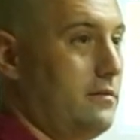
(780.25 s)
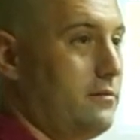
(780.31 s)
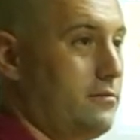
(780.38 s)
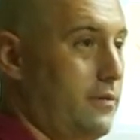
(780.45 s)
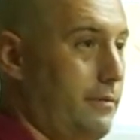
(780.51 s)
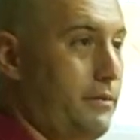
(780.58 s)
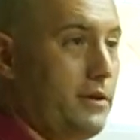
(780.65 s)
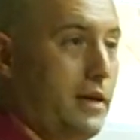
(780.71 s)

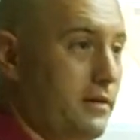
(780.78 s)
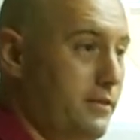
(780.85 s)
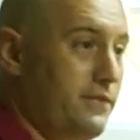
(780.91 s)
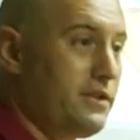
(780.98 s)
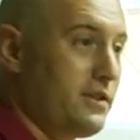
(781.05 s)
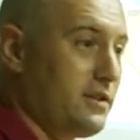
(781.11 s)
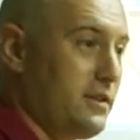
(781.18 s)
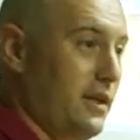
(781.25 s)
reproductive
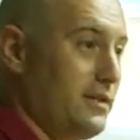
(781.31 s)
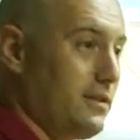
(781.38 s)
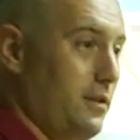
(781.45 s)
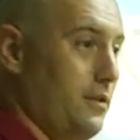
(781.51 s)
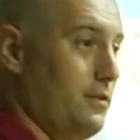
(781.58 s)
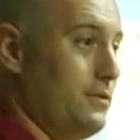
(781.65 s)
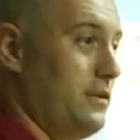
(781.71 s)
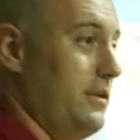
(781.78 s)
success
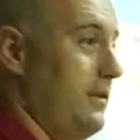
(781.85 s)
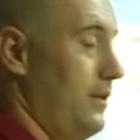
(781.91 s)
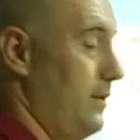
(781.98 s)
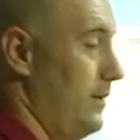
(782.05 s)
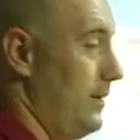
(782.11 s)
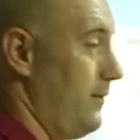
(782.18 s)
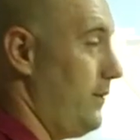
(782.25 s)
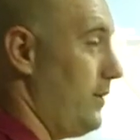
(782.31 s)
goes,
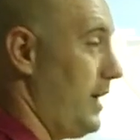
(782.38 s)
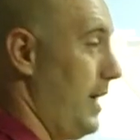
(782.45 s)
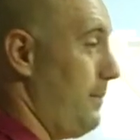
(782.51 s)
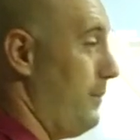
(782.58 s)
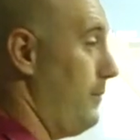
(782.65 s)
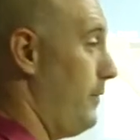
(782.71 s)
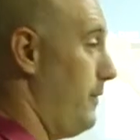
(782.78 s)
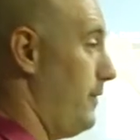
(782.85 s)
well, if you're
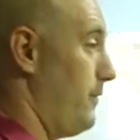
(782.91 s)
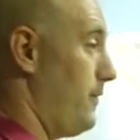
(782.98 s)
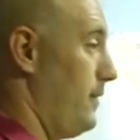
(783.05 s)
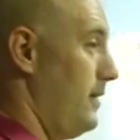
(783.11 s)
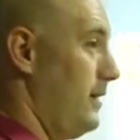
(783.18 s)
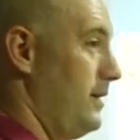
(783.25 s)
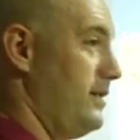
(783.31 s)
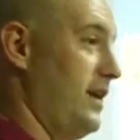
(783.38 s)
capable
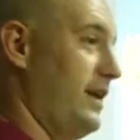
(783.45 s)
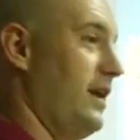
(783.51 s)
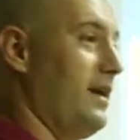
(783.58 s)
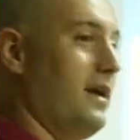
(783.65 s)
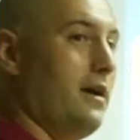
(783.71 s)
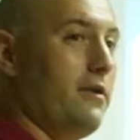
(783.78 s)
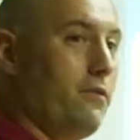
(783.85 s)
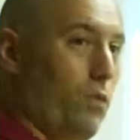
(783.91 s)
of taking
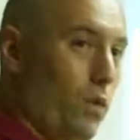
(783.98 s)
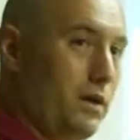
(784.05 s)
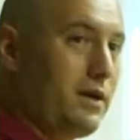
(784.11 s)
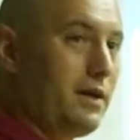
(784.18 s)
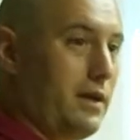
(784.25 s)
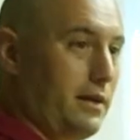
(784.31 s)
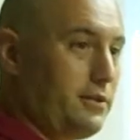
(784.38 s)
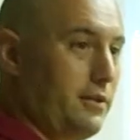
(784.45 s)
care of one
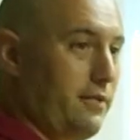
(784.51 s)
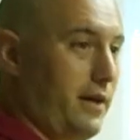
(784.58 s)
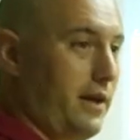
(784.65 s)
clutch of